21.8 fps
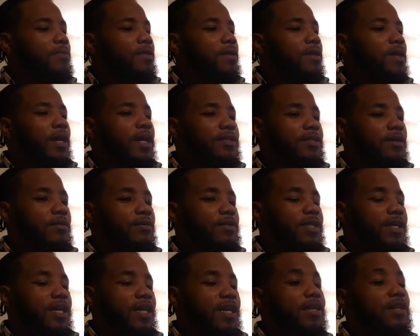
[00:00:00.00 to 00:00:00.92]
as I was
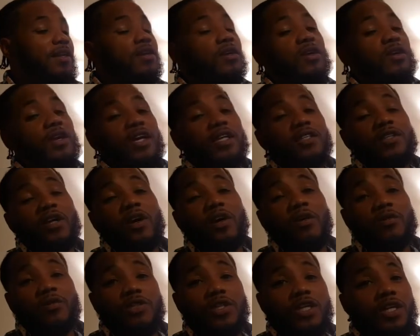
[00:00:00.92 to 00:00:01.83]
saying, he's an
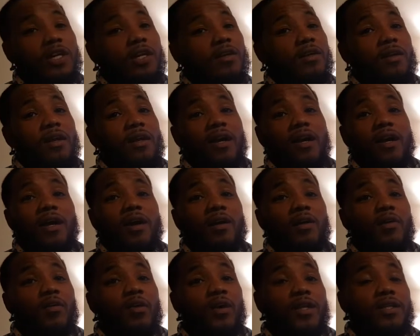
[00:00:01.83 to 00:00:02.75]

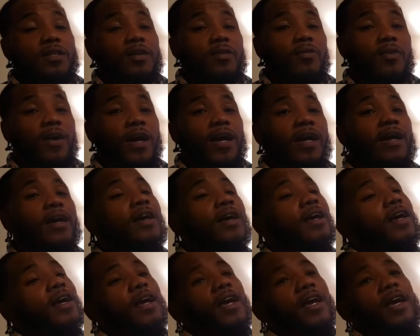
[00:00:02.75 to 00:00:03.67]
OG going into a fight,
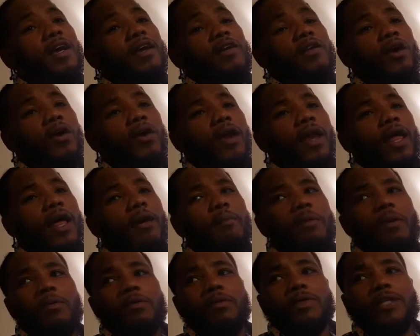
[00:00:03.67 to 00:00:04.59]
and a lot of
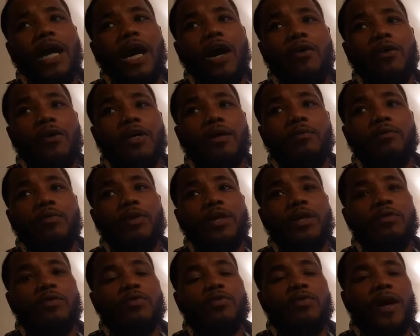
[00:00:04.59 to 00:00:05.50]
people doubted him when
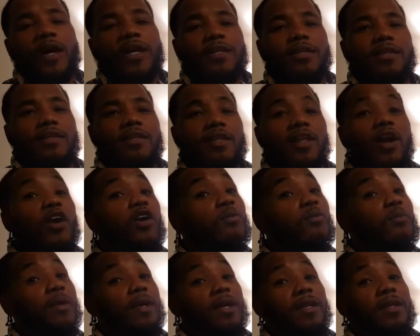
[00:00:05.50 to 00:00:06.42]
he was fighting
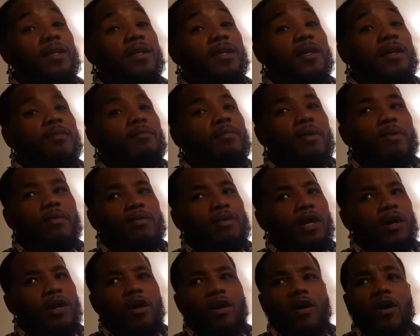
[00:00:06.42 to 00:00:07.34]
Thurman. People was
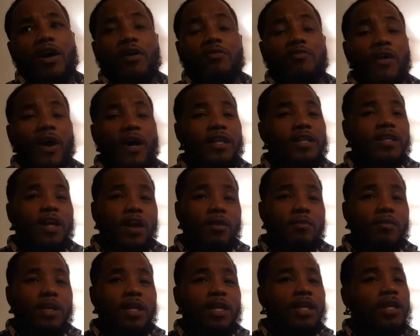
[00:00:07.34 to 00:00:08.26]
like, "Oh, he fighting
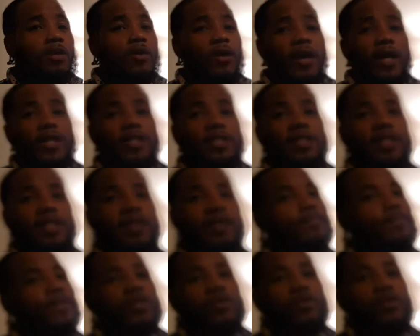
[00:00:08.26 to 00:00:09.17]
Thurman, he
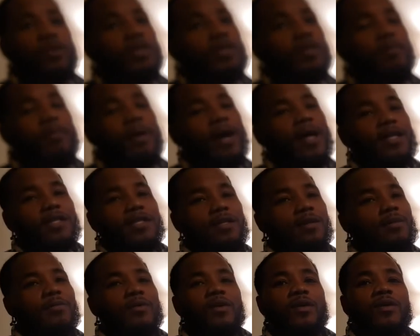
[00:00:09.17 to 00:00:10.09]
crazy. He's going to demolish
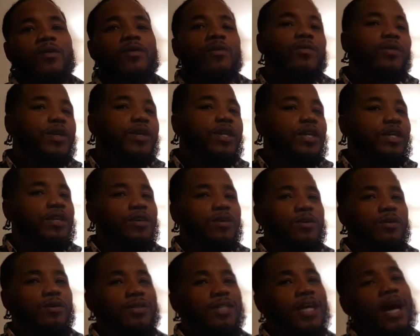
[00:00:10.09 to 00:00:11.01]
him." What'd he
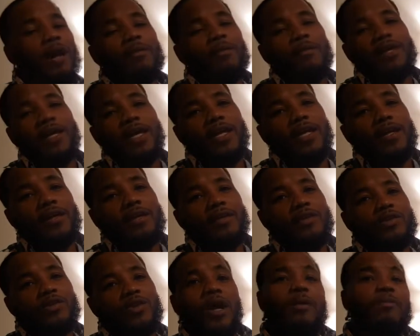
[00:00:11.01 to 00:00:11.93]
do?
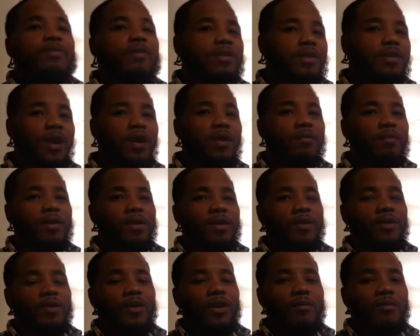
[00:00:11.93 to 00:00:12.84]
Dominated. Dropped
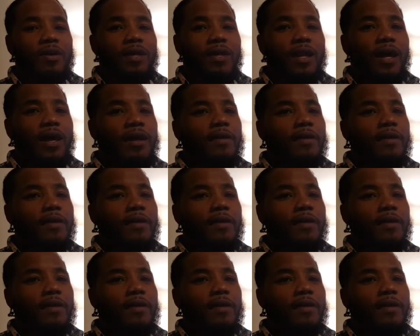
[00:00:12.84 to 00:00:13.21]
Thurman. You know what I mean? Like,